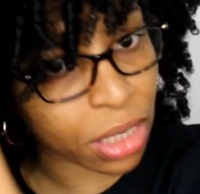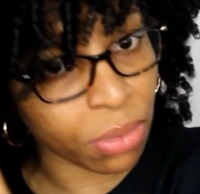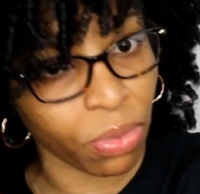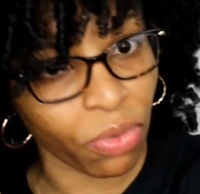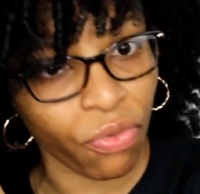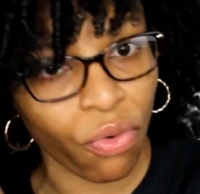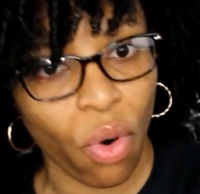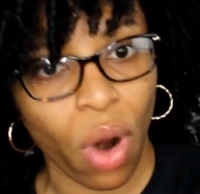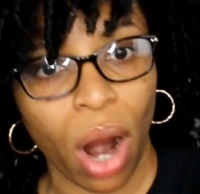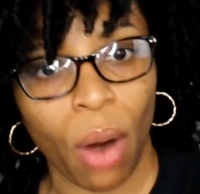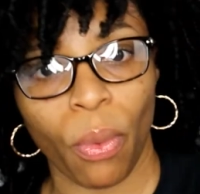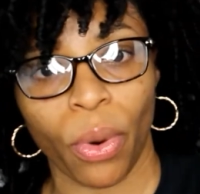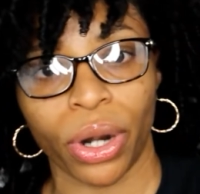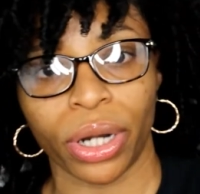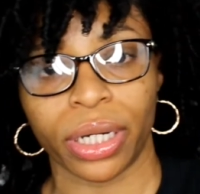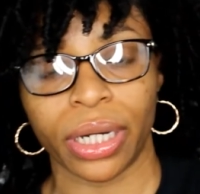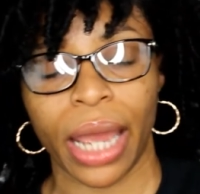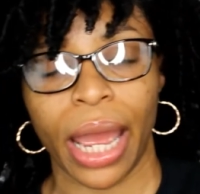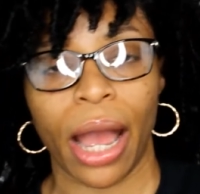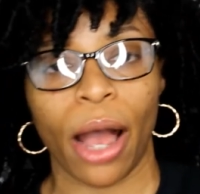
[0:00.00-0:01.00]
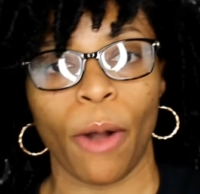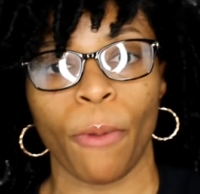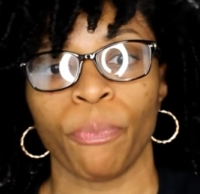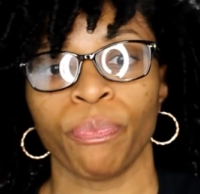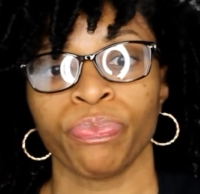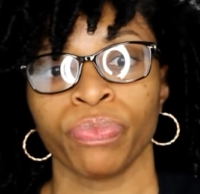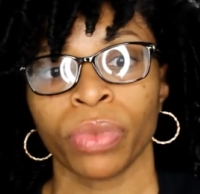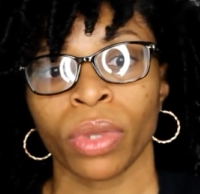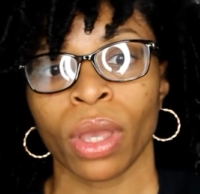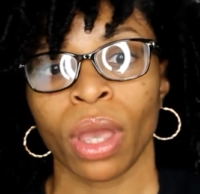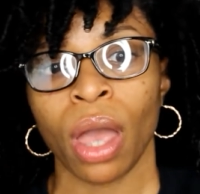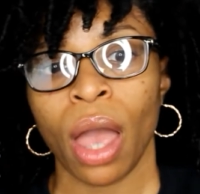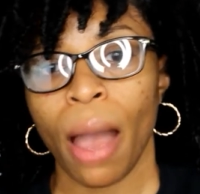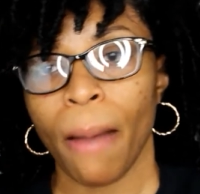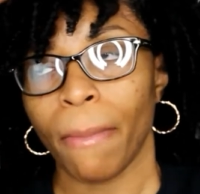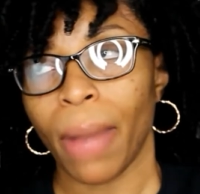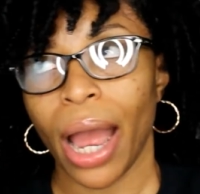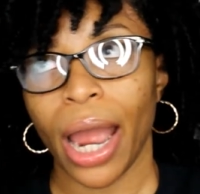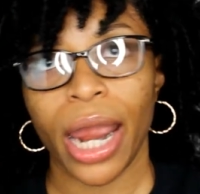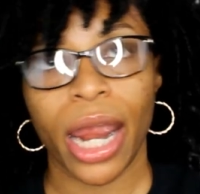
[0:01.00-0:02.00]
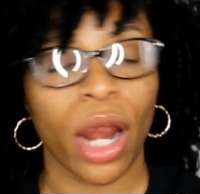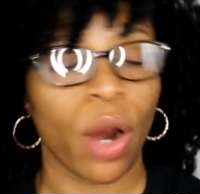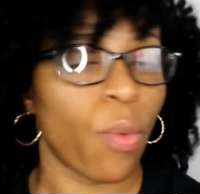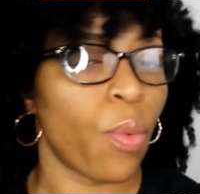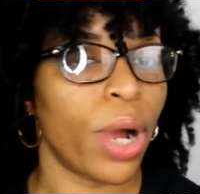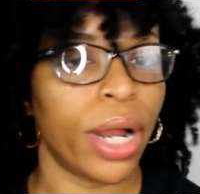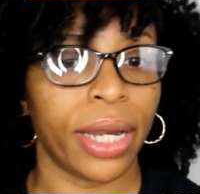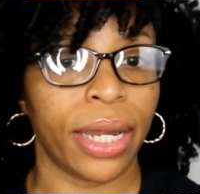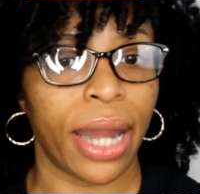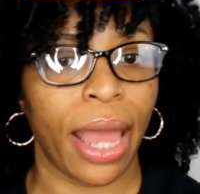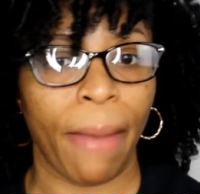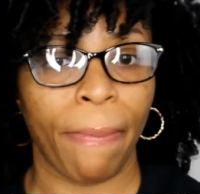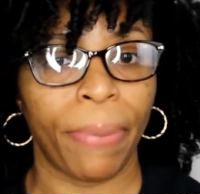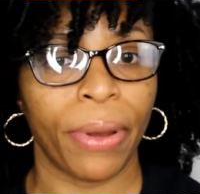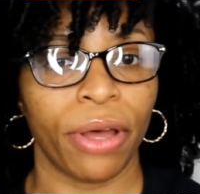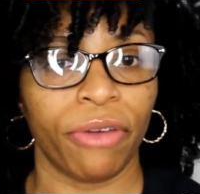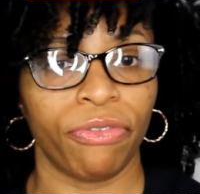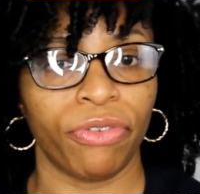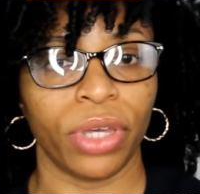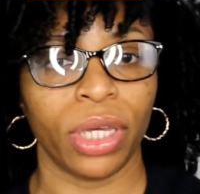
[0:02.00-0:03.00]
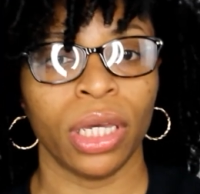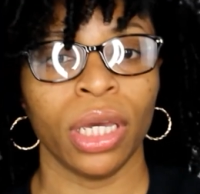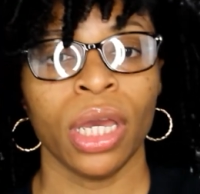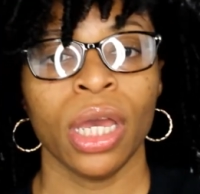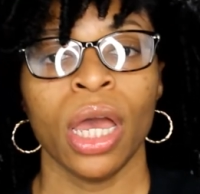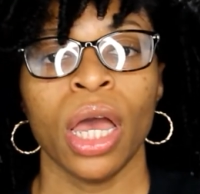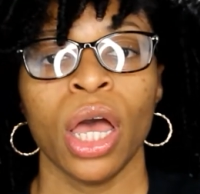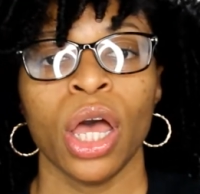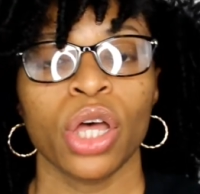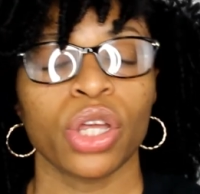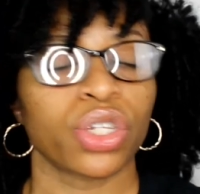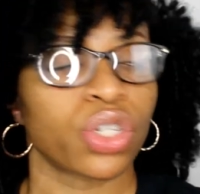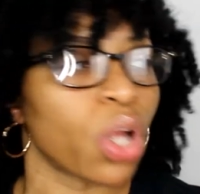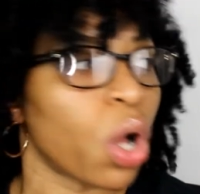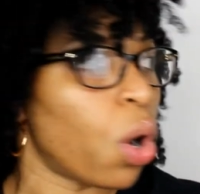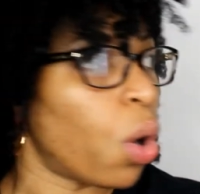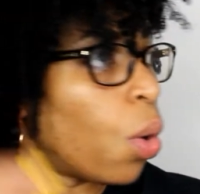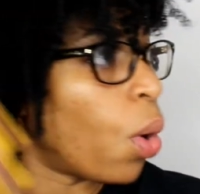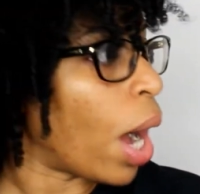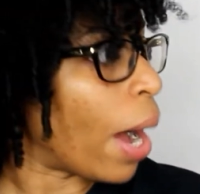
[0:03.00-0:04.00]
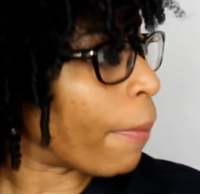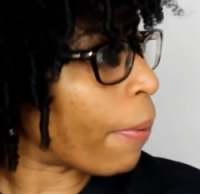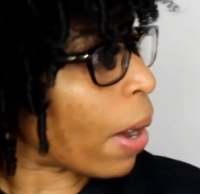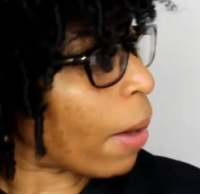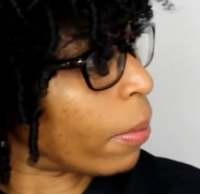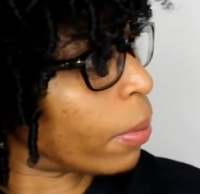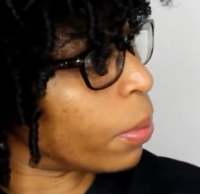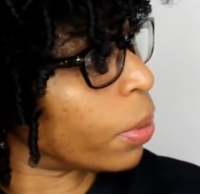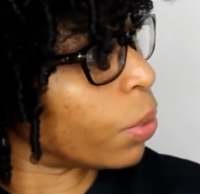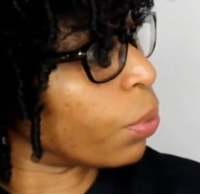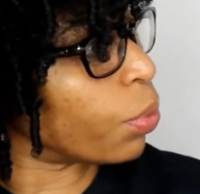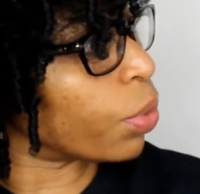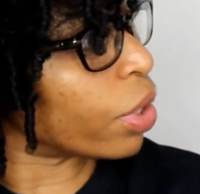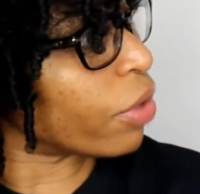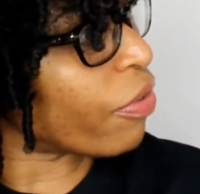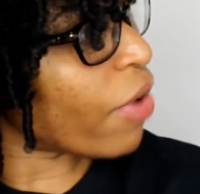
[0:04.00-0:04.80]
before I worked out, my hair wasn't that puffy. So I probably would have